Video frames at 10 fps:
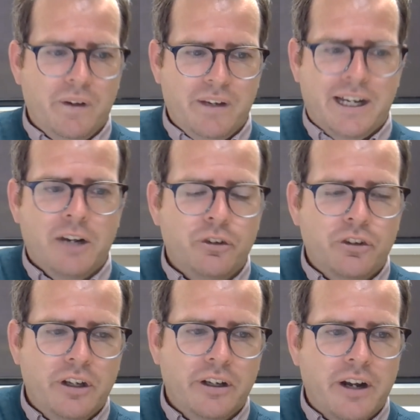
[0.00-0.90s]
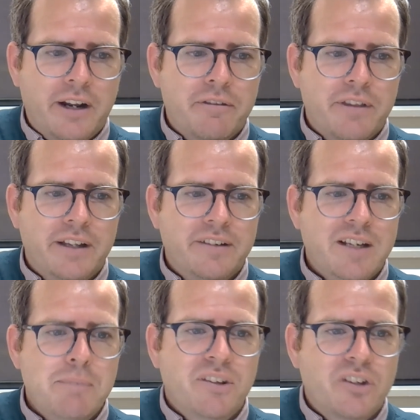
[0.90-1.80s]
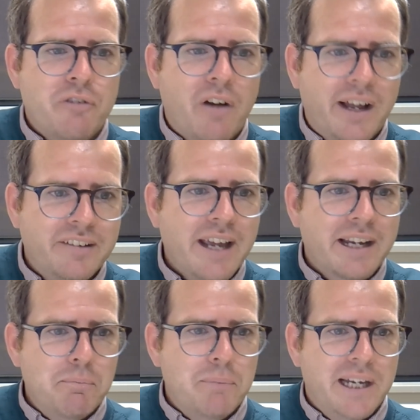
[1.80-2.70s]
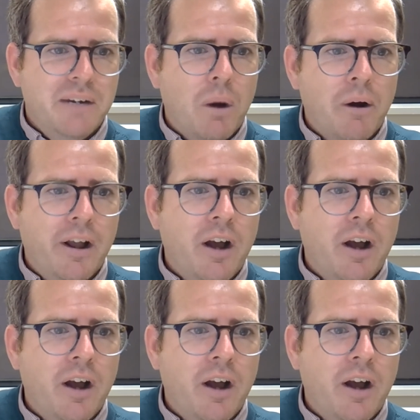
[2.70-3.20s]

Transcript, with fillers: it goes to kind of the demystifying tech and being worried.